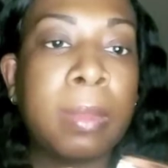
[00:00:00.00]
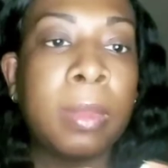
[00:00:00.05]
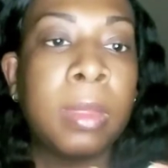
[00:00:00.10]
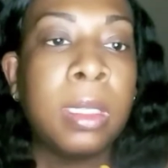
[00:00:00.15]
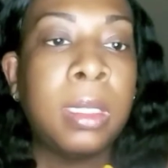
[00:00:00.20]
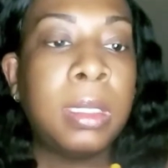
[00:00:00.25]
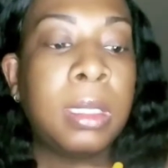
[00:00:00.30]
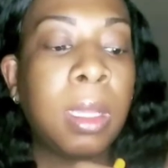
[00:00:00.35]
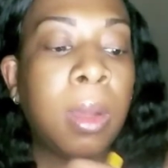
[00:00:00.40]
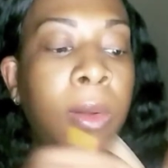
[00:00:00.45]

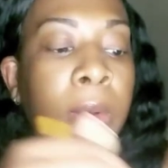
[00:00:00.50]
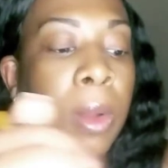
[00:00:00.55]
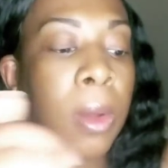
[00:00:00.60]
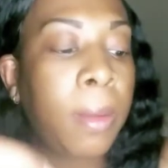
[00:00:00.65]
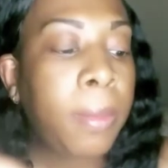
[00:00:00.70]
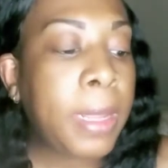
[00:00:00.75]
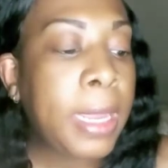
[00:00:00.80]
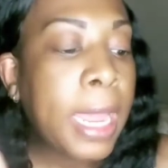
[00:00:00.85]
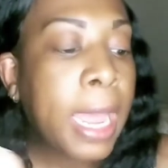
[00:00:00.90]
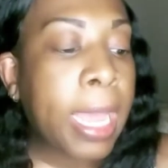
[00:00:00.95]
So
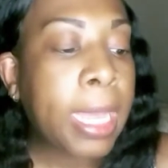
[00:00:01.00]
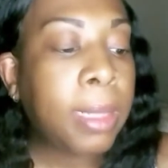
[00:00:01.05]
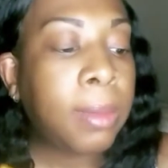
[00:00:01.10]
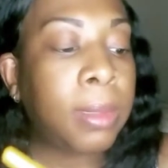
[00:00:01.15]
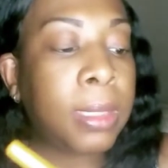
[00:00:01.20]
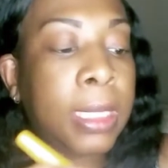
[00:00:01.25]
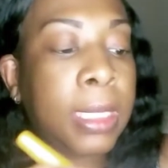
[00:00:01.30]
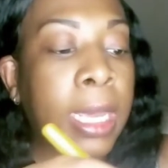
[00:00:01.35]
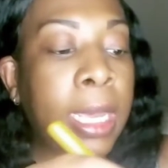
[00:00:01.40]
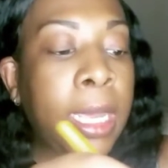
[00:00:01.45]
normally I'll
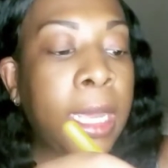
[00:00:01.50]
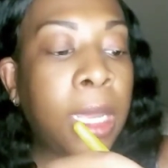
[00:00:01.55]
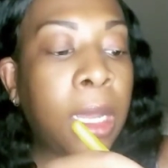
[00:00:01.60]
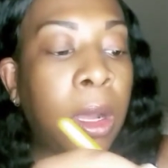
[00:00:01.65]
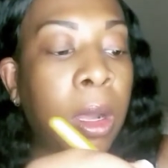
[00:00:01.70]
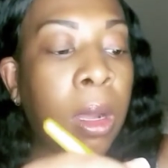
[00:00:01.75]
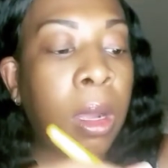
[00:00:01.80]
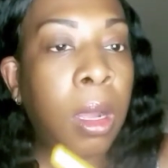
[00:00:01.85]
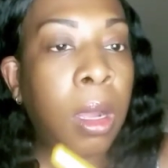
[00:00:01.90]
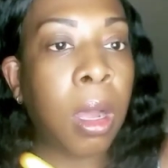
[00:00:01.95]
take
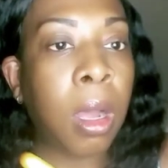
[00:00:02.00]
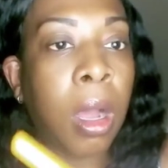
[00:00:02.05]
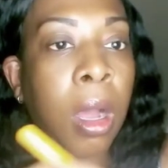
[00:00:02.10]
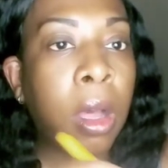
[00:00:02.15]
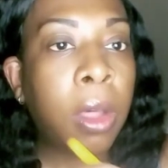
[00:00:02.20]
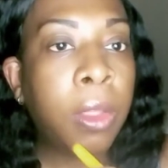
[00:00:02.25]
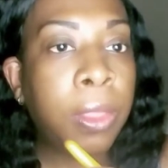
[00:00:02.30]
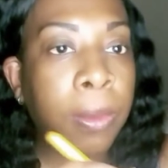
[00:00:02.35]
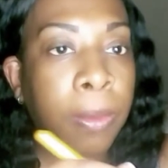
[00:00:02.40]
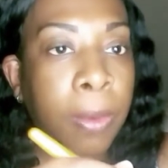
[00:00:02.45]
all
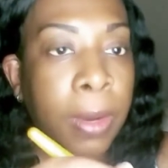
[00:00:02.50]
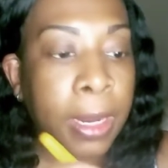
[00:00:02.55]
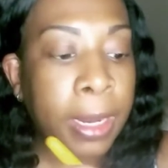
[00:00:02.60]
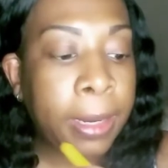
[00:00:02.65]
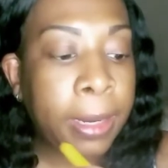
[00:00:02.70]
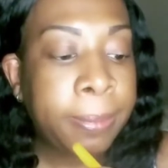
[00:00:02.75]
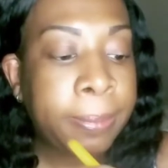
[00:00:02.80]
three